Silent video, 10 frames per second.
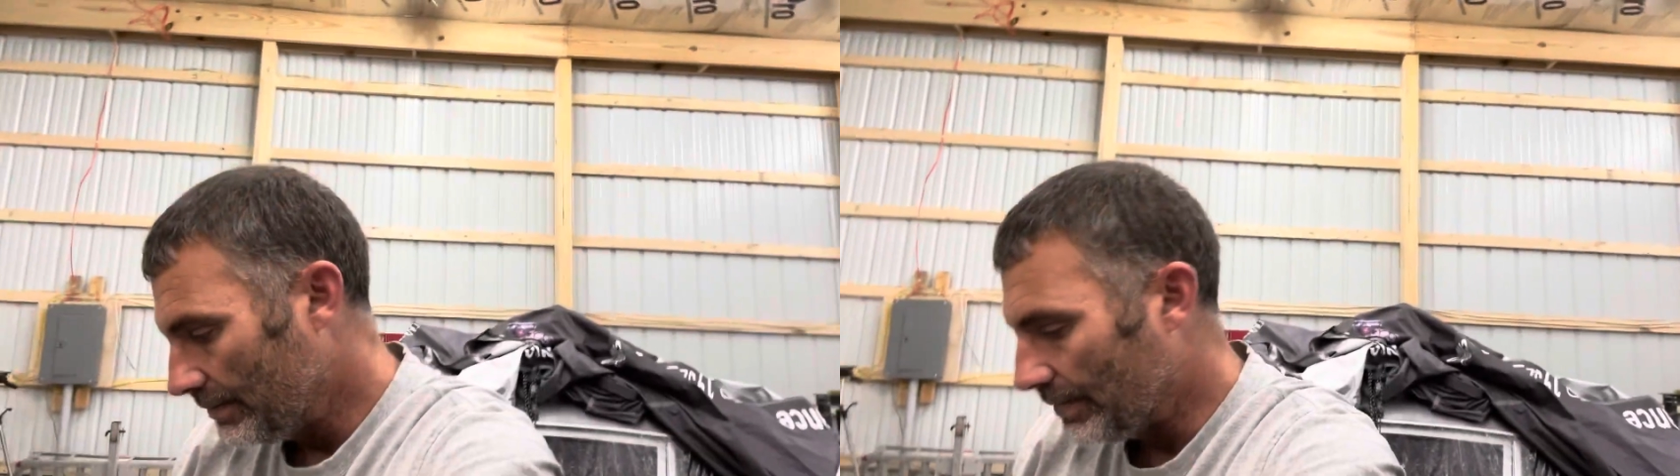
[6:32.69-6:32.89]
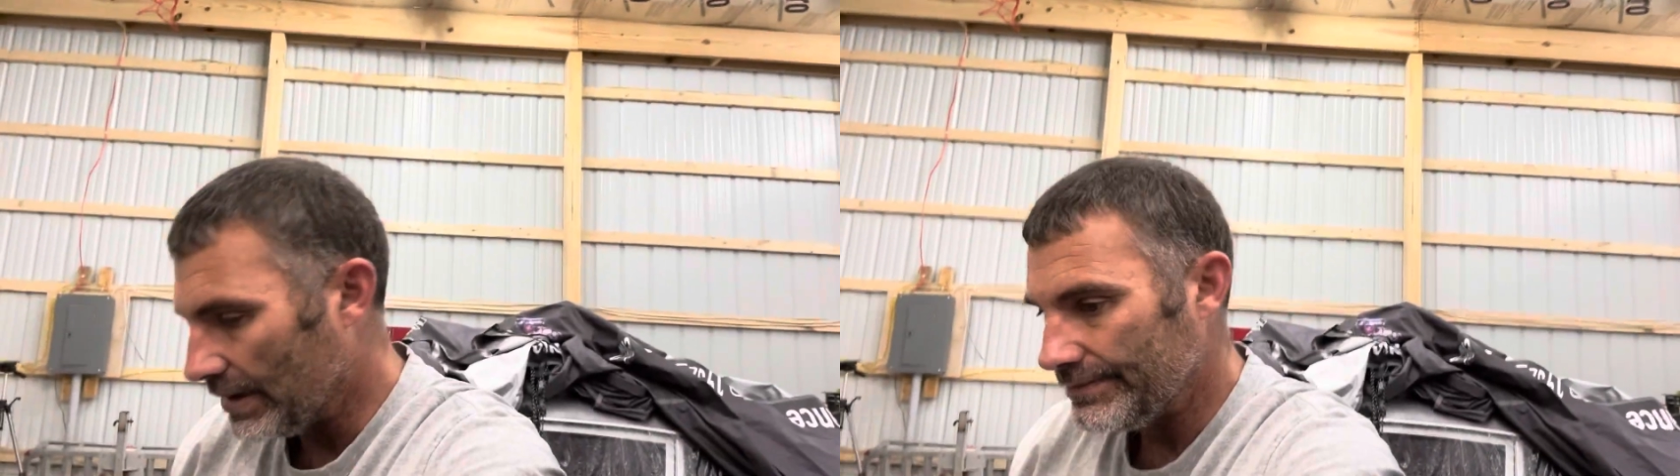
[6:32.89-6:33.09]

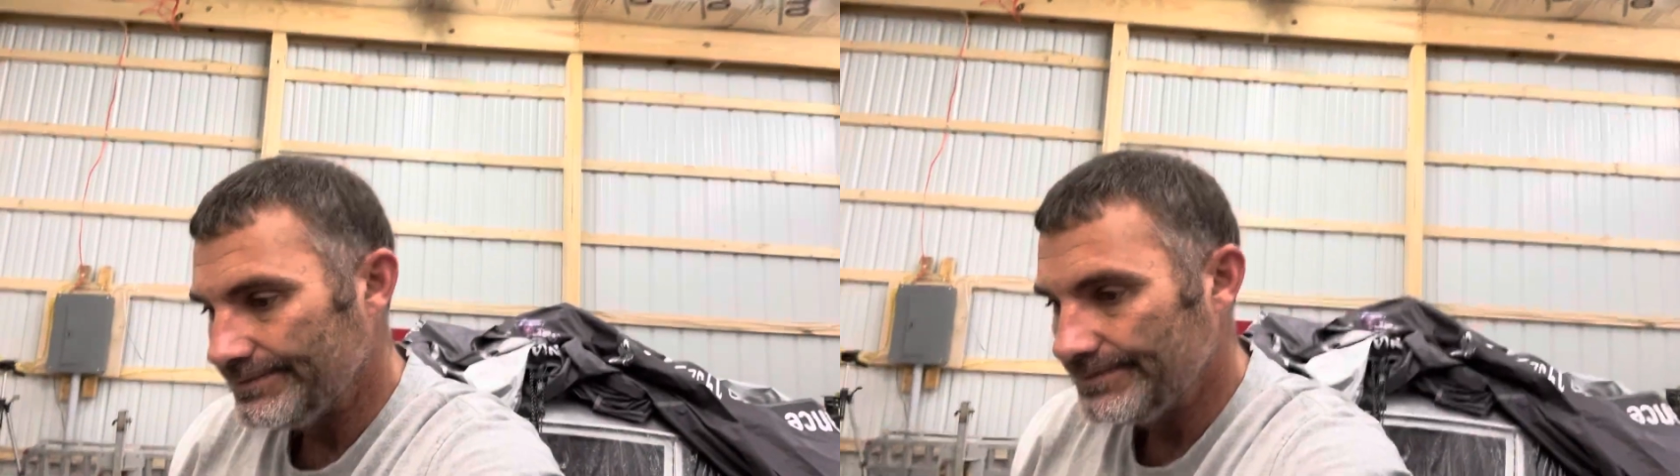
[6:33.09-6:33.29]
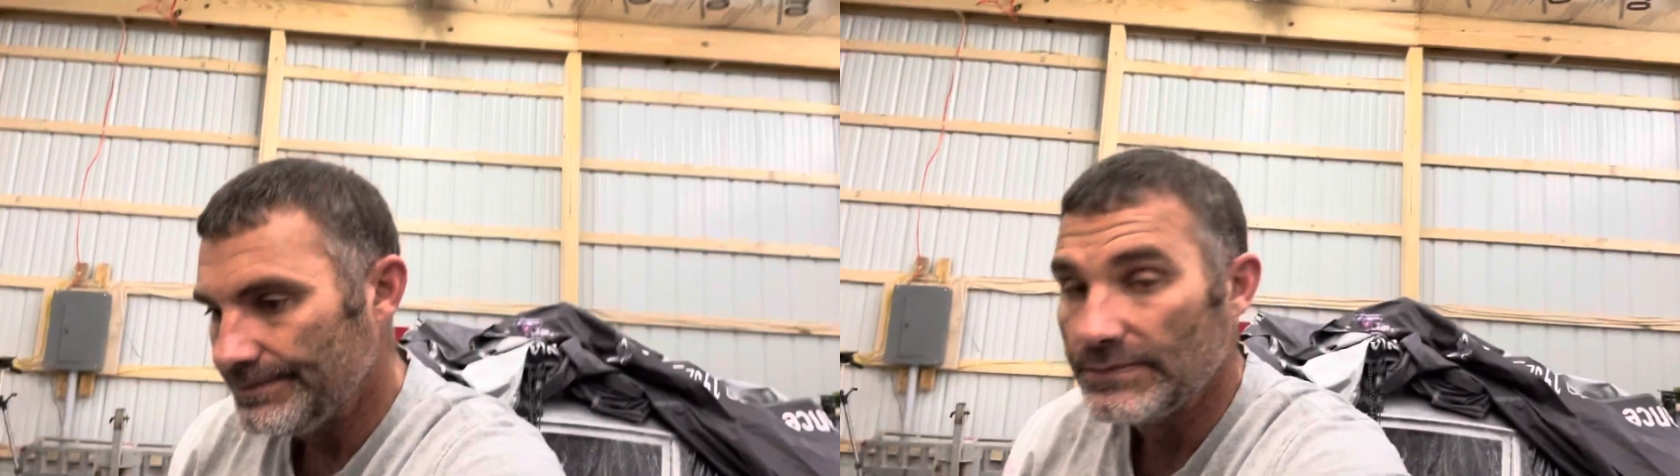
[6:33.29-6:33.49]

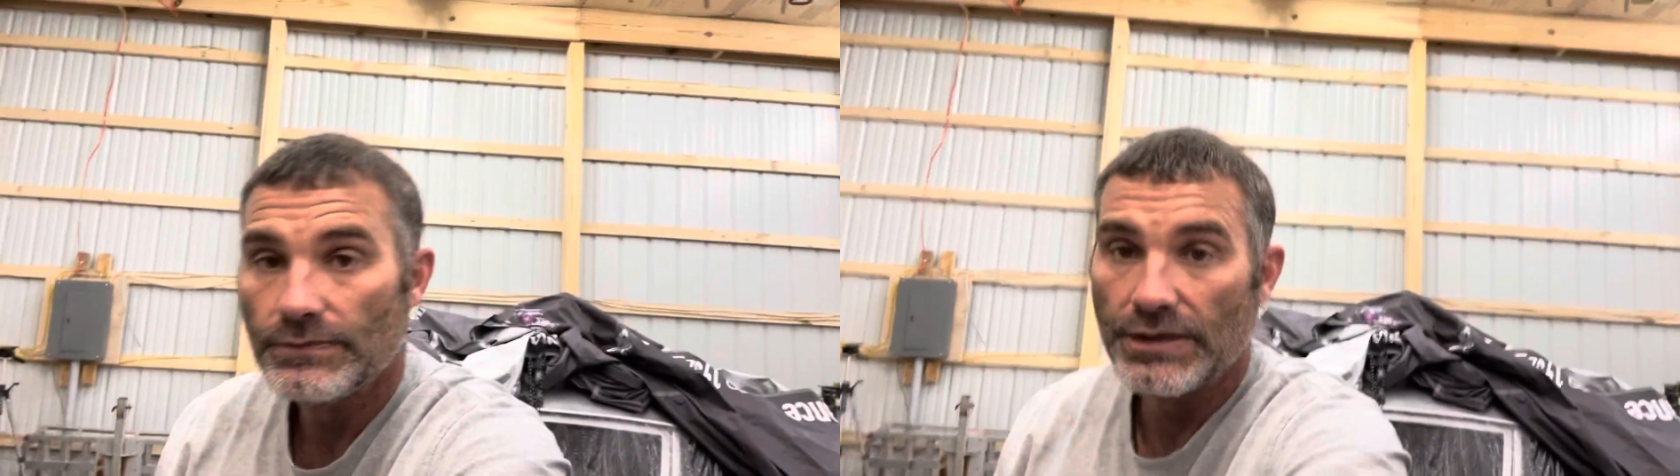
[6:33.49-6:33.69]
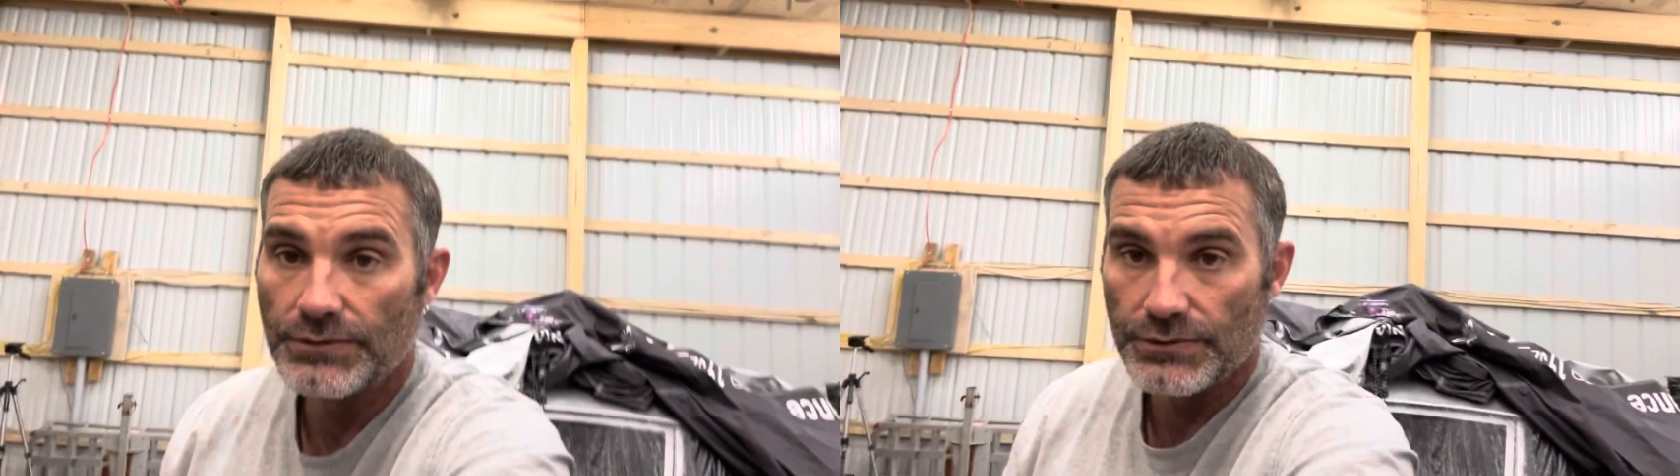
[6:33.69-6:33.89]
but
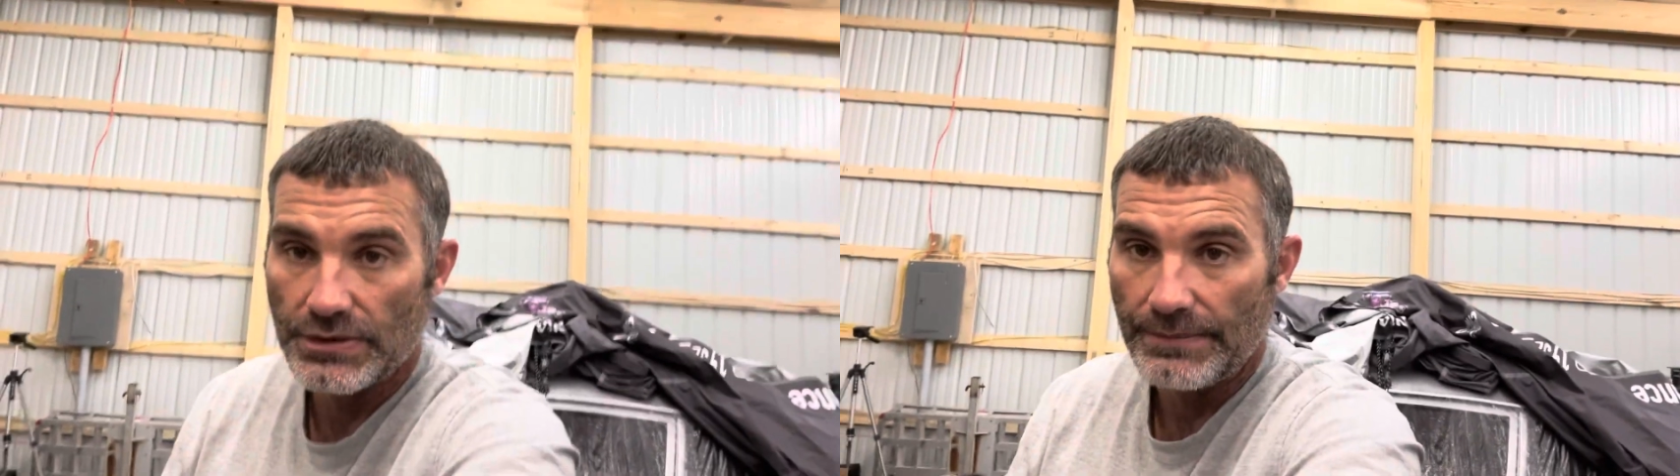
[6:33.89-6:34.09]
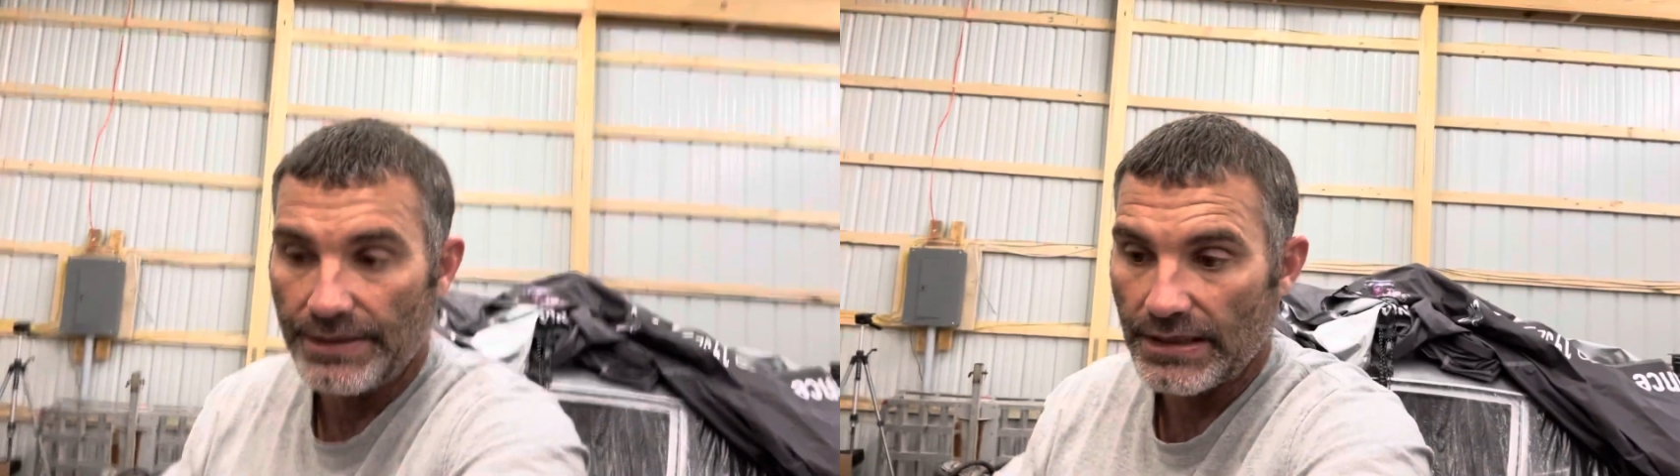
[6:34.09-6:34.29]
this one
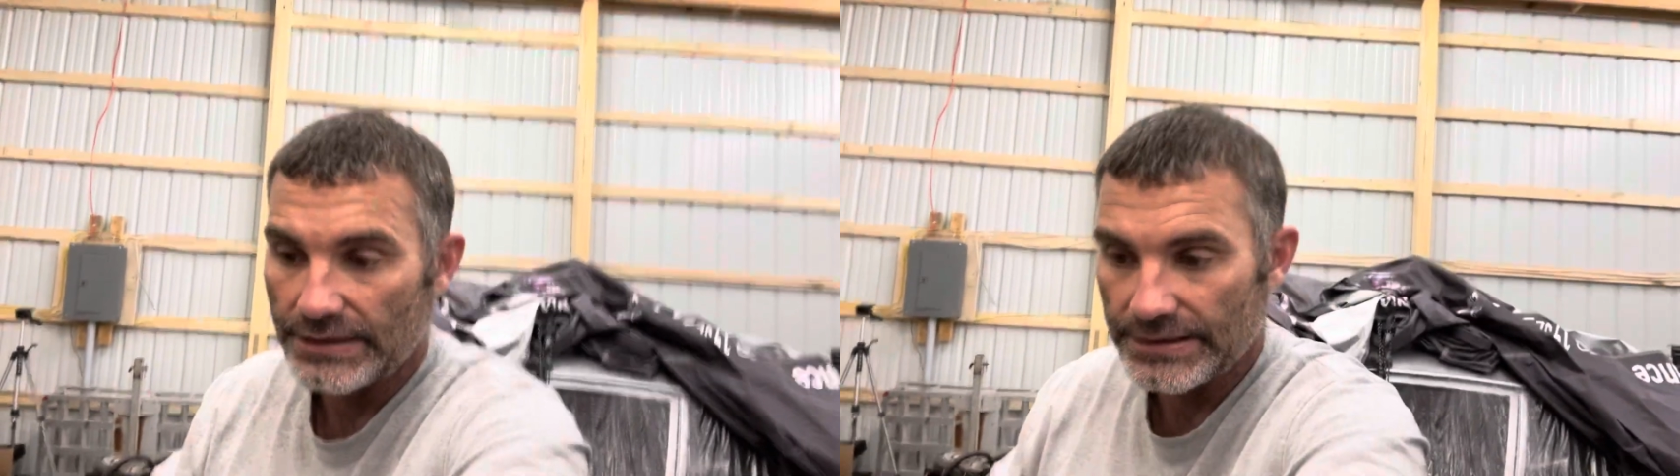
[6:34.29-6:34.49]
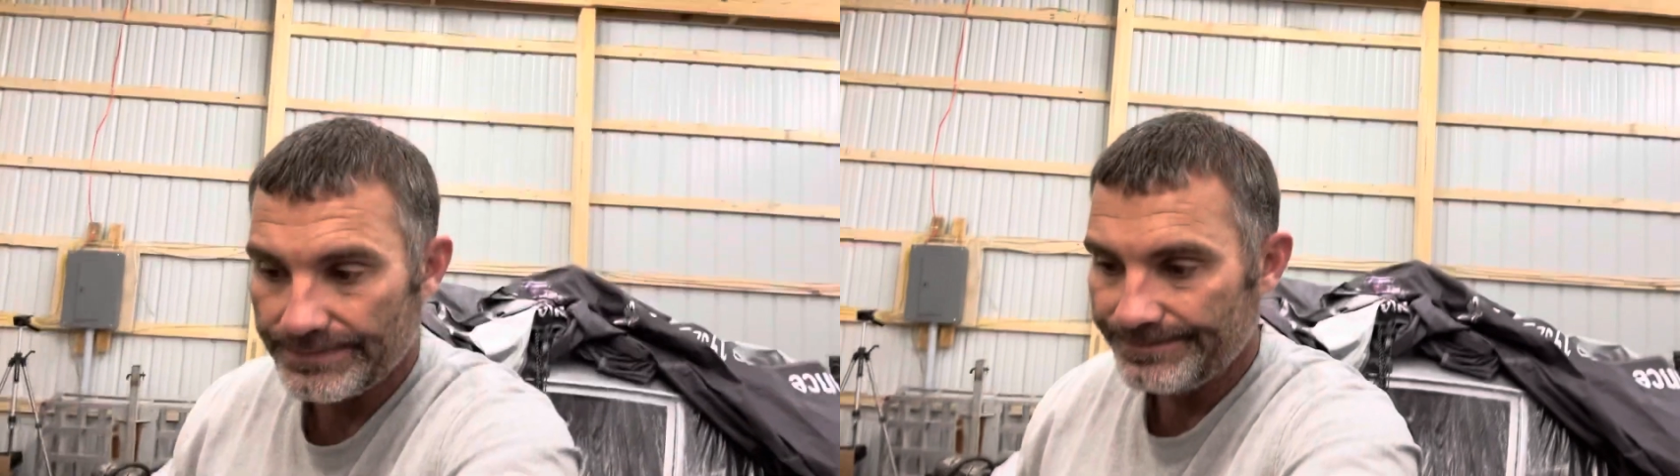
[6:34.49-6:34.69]
drives me nuts.